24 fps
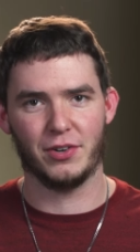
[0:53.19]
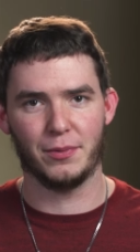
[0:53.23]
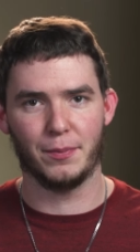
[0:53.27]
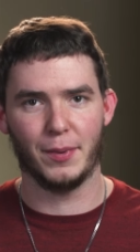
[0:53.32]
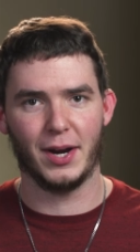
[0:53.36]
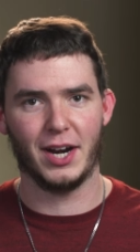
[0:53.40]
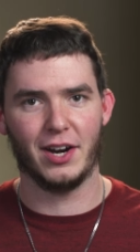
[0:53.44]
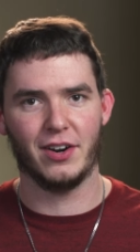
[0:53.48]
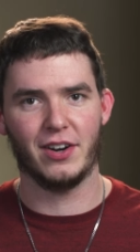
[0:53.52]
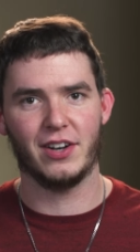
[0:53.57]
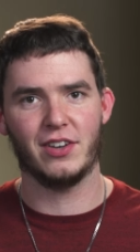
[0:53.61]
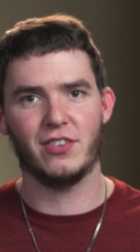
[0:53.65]

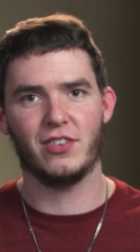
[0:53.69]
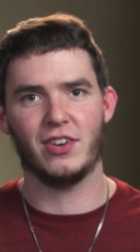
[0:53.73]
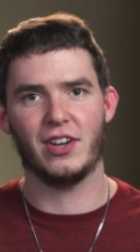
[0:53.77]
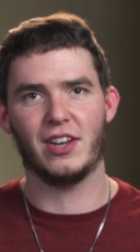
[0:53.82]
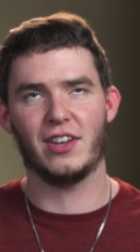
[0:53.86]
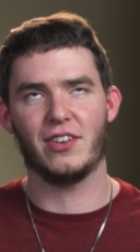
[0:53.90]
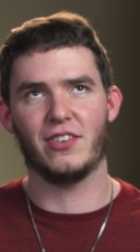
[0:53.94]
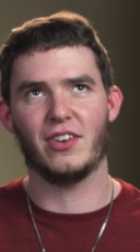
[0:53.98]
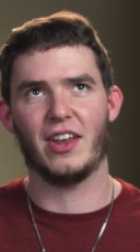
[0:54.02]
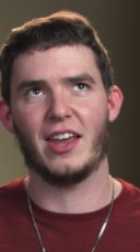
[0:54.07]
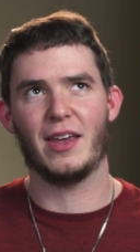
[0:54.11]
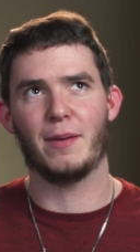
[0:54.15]
Marriage
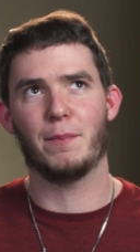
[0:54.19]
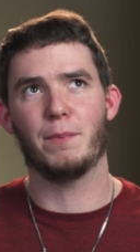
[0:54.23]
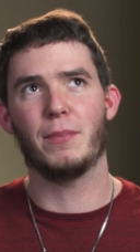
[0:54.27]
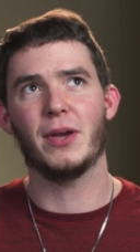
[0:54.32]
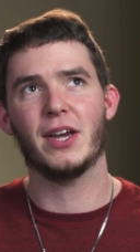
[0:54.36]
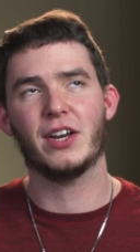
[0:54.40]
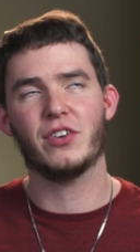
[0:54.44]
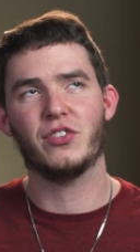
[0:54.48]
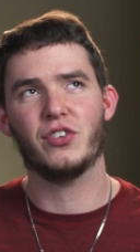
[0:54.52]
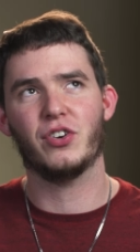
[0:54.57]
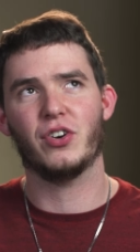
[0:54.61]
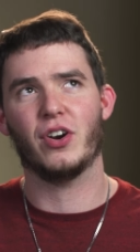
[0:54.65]
is a
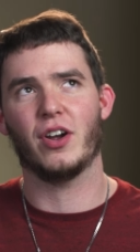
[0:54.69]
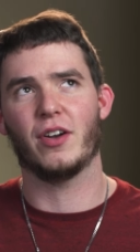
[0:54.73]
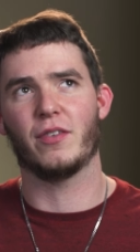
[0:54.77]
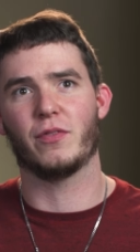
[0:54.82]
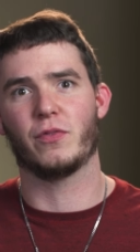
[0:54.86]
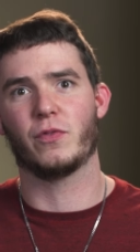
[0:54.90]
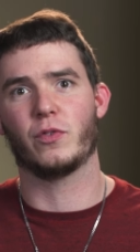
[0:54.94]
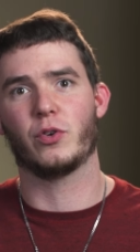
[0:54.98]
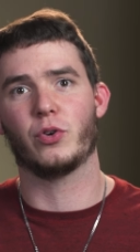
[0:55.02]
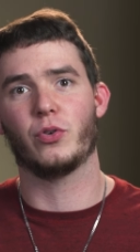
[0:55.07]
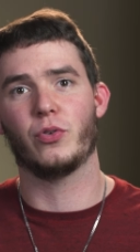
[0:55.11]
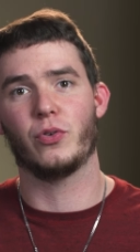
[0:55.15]
picture
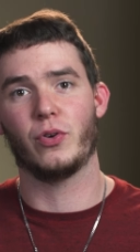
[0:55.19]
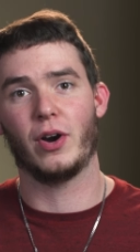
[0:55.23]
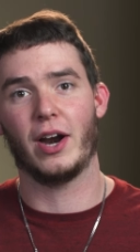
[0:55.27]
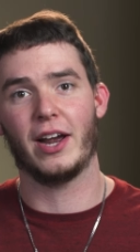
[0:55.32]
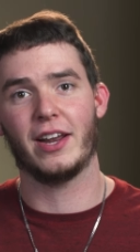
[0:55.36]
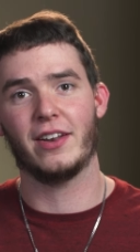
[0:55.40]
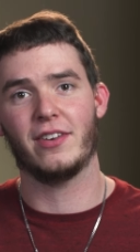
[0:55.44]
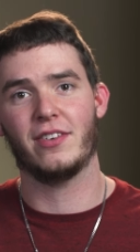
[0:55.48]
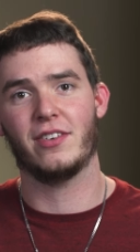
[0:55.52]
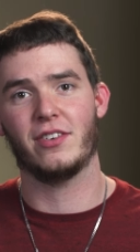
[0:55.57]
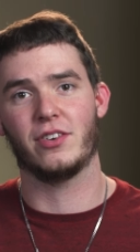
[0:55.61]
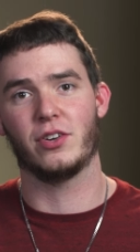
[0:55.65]
of
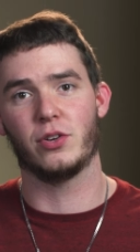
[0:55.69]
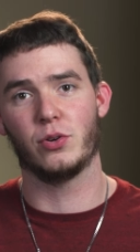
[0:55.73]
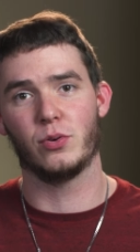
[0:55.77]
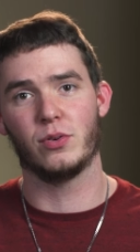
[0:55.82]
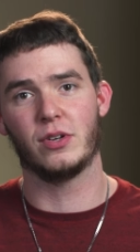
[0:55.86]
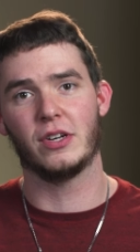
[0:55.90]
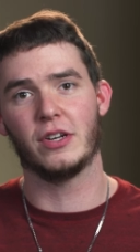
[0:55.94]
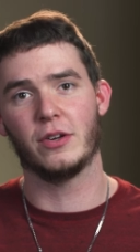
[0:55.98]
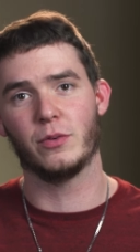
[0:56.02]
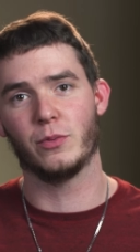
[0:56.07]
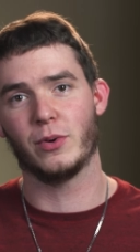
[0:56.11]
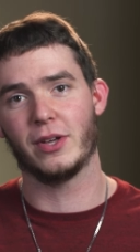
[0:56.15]
Christ's
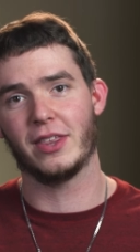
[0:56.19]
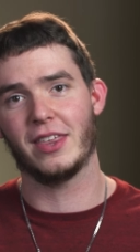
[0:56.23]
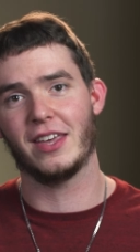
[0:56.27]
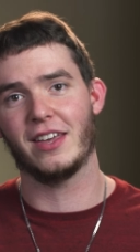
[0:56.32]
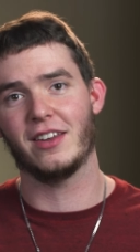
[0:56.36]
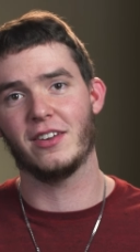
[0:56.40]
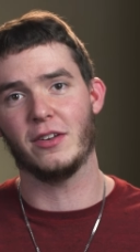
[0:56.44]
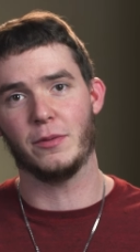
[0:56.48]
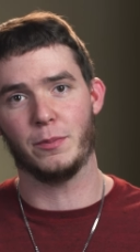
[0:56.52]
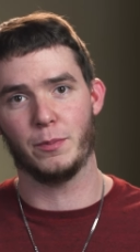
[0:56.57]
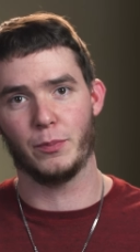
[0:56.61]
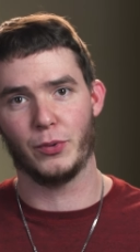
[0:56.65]
union with
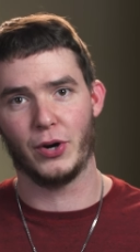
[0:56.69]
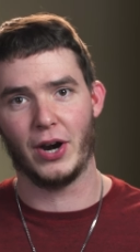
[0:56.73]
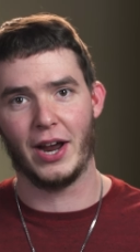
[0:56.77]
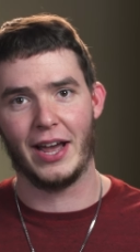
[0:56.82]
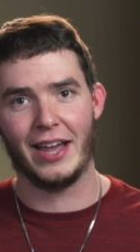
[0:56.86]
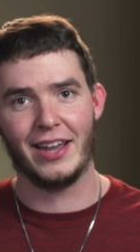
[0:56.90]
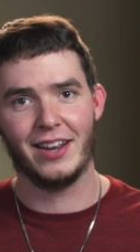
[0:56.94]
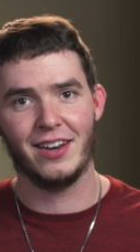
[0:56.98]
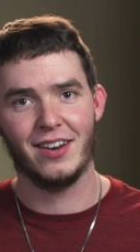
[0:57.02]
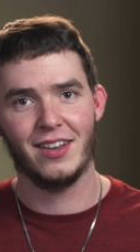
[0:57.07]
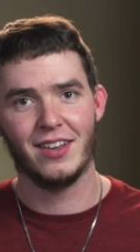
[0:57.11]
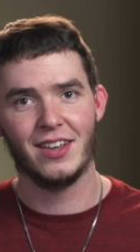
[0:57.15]
his
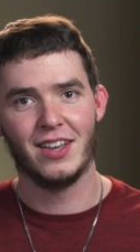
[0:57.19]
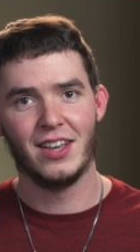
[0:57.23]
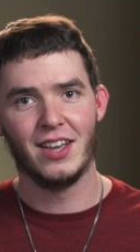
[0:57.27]
bride,